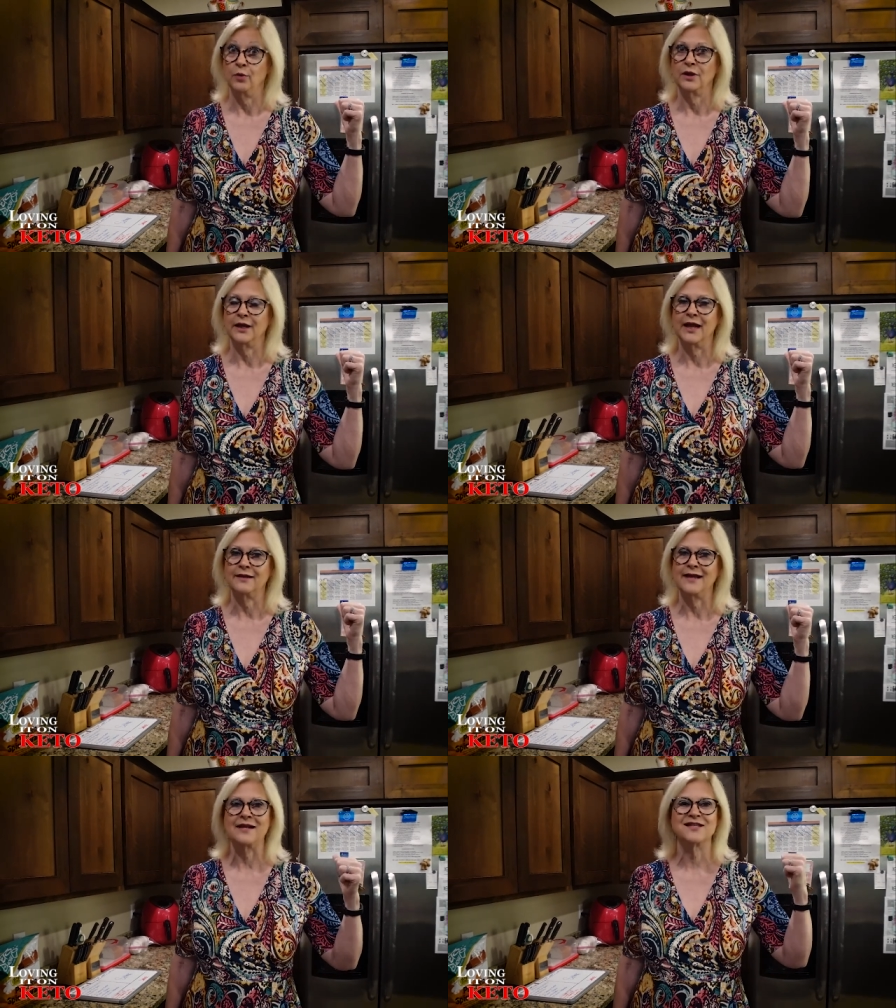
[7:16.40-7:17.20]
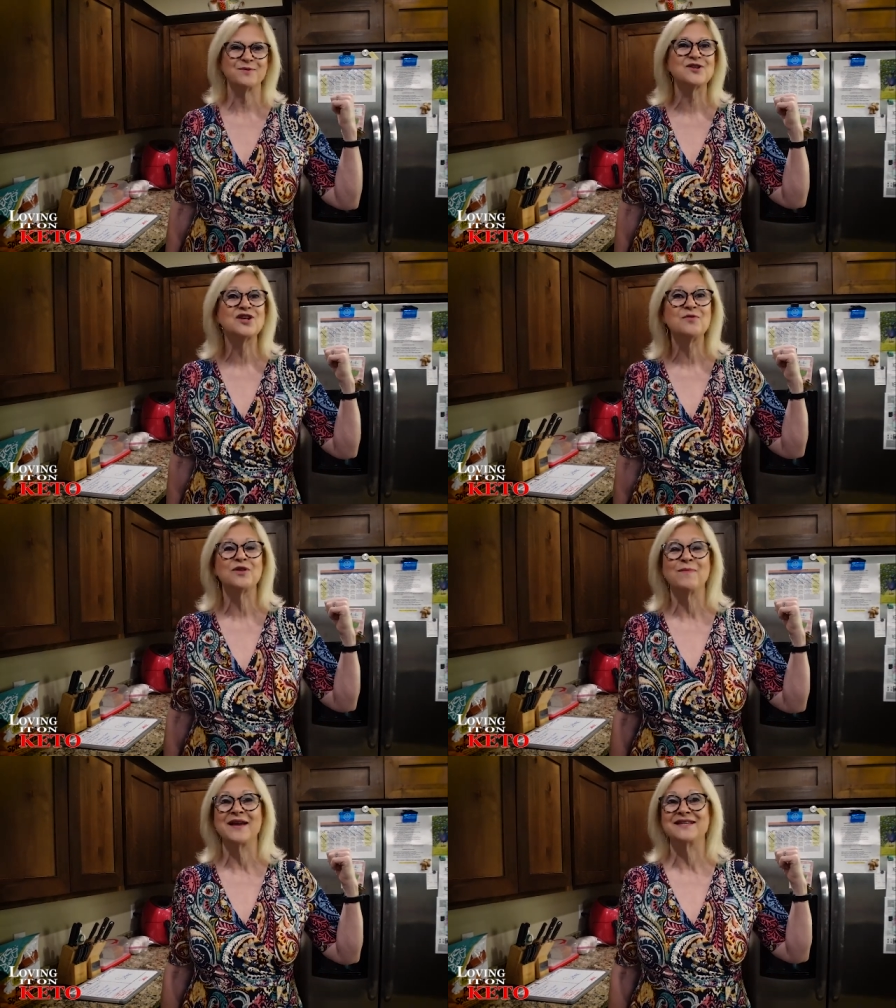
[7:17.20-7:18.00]
really like that, especially
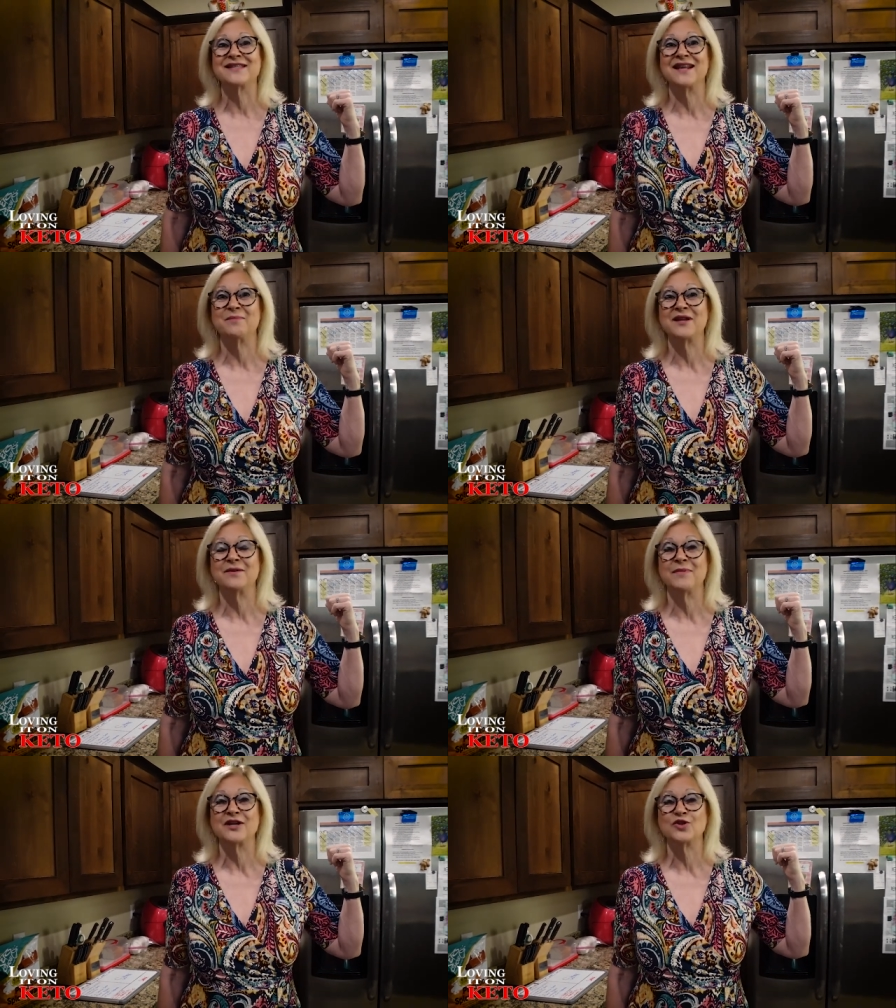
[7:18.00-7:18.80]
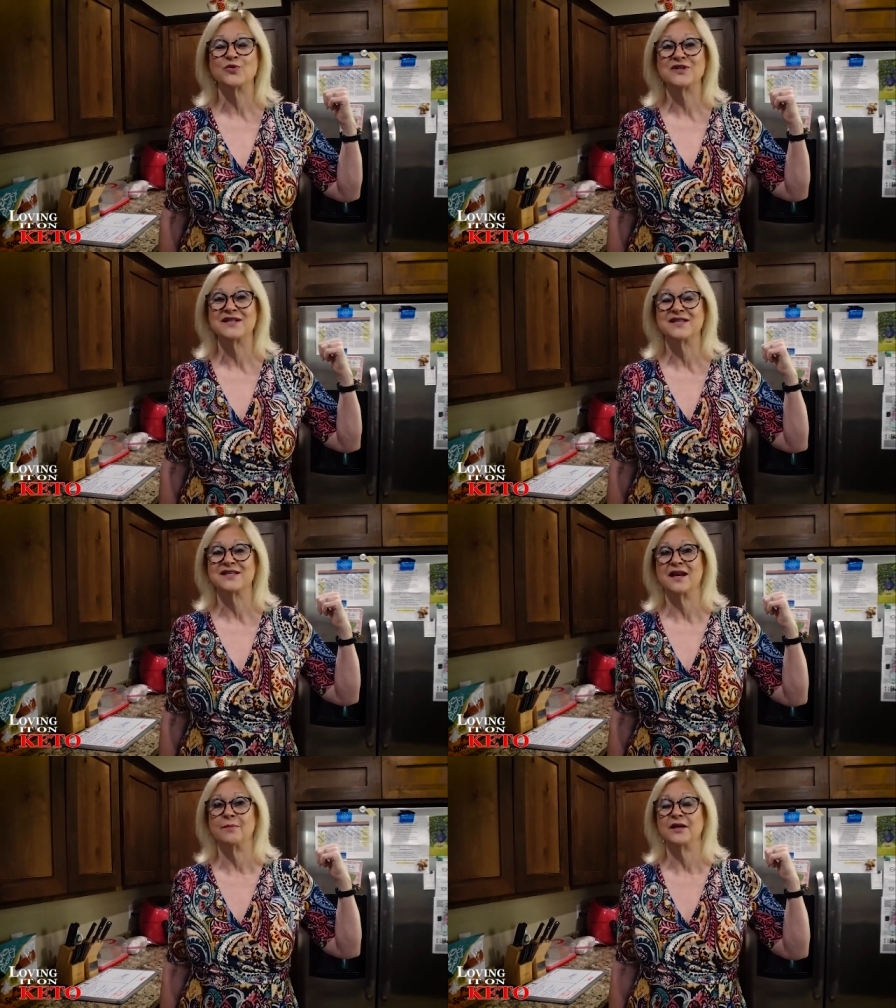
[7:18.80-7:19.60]
with my cinnamon, my toasted
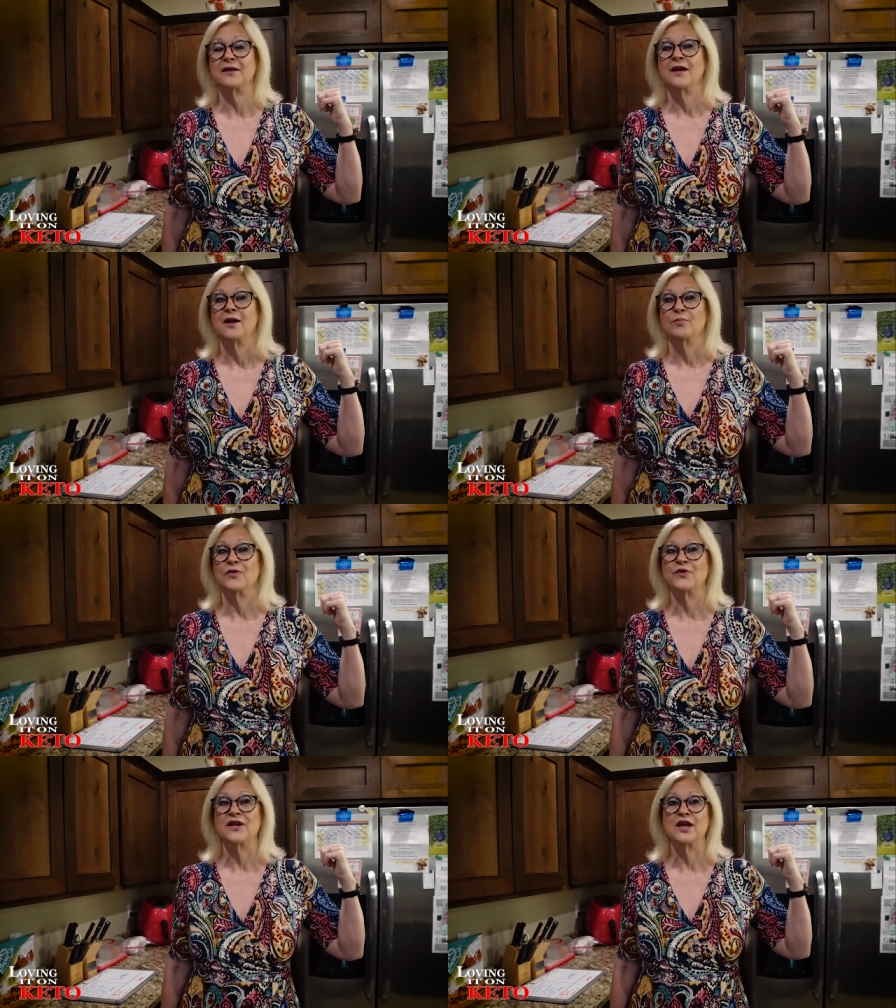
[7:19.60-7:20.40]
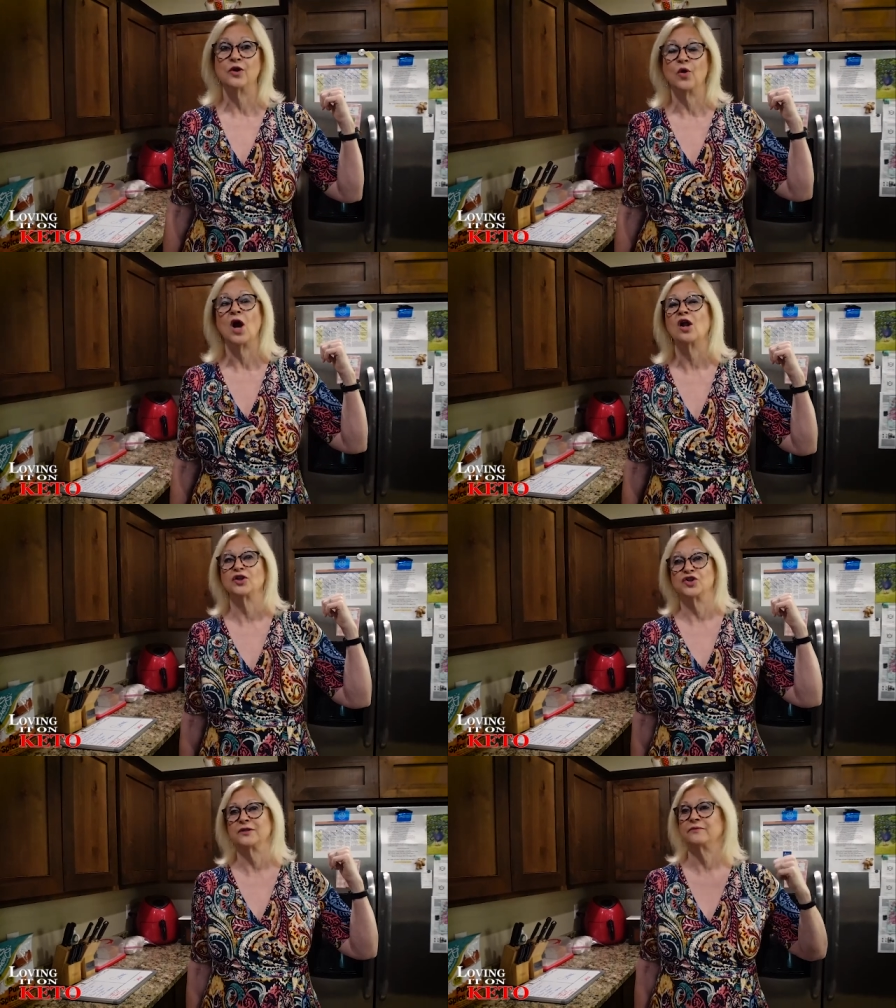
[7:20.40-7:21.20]
cinnamon, perfect keto
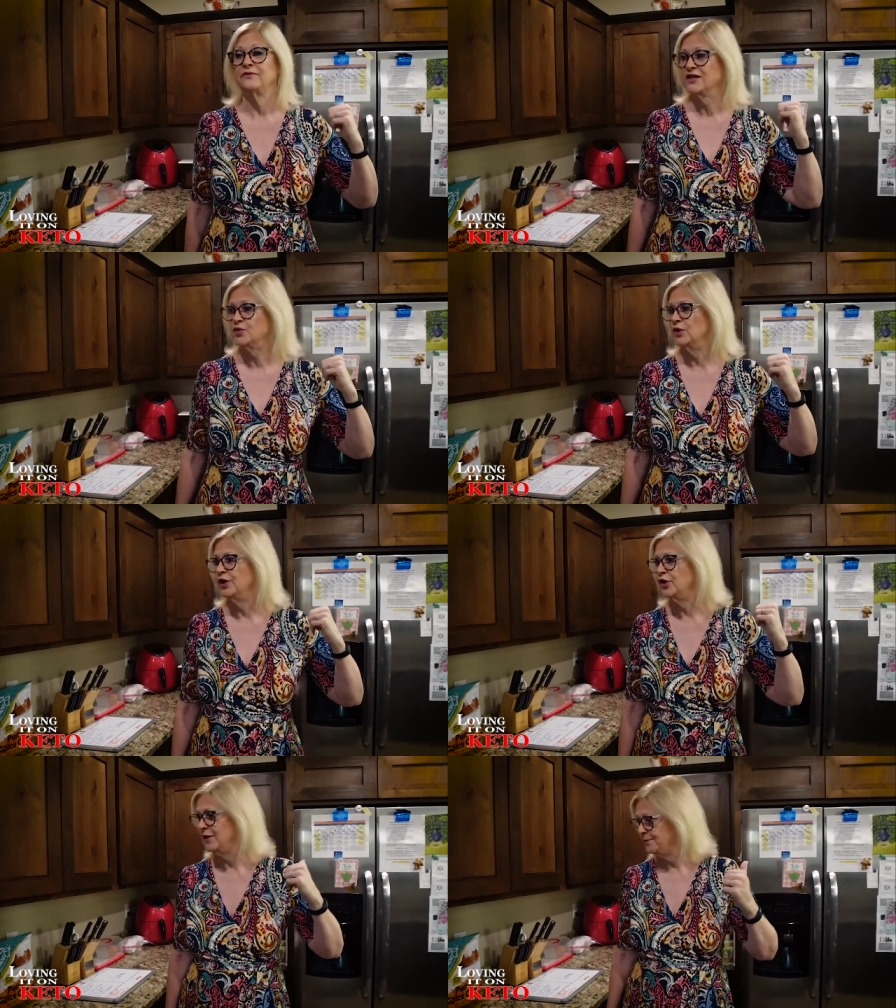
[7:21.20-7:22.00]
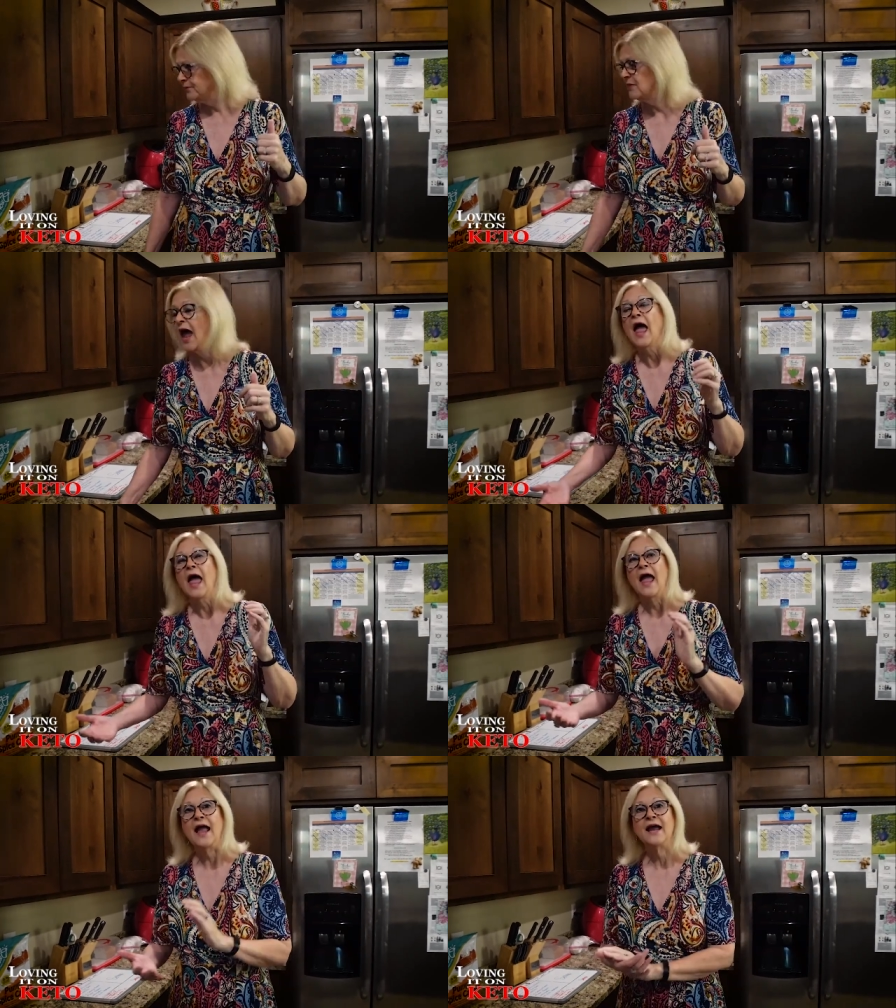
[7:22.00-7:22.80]
collagen. That's really good.
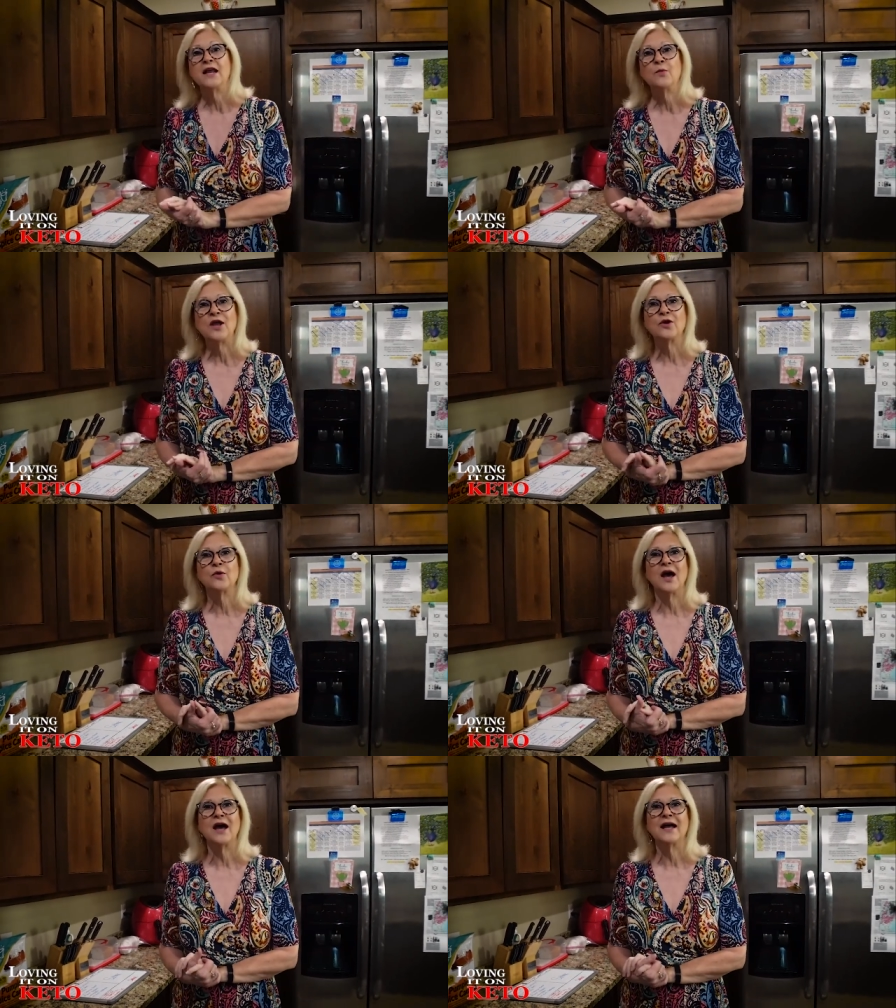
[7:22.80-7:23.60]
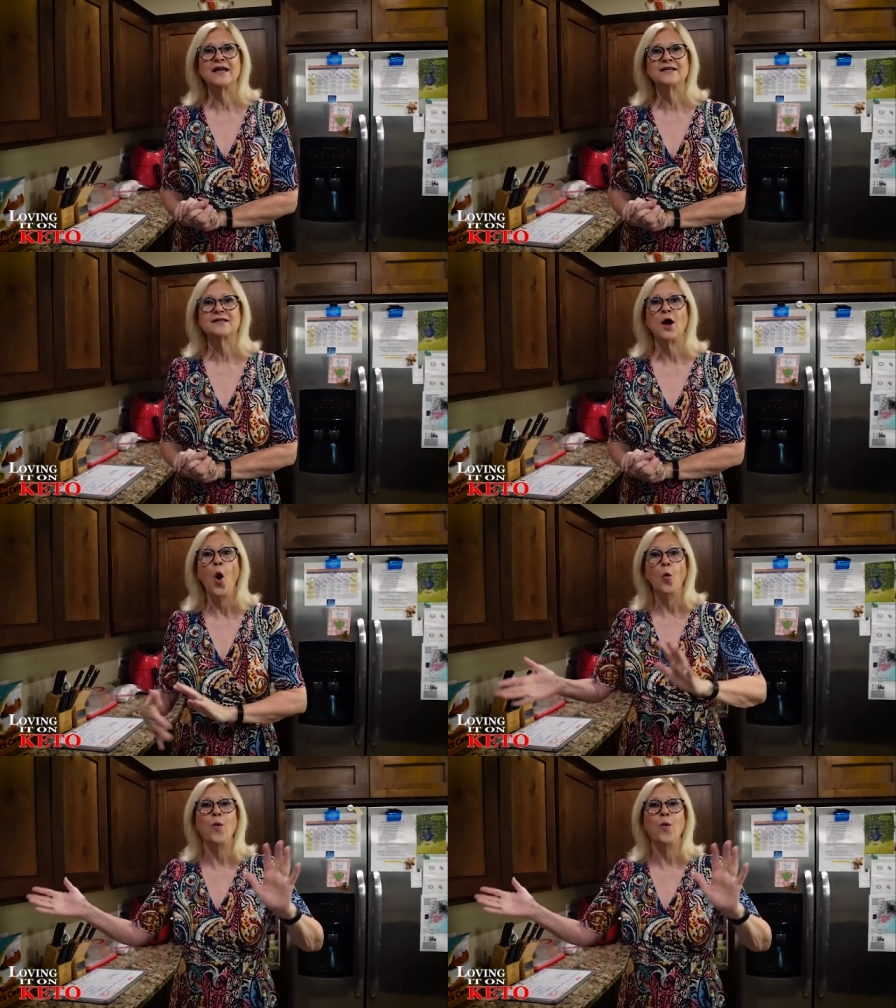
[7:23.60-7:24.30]
Anyway, you guys. Wait.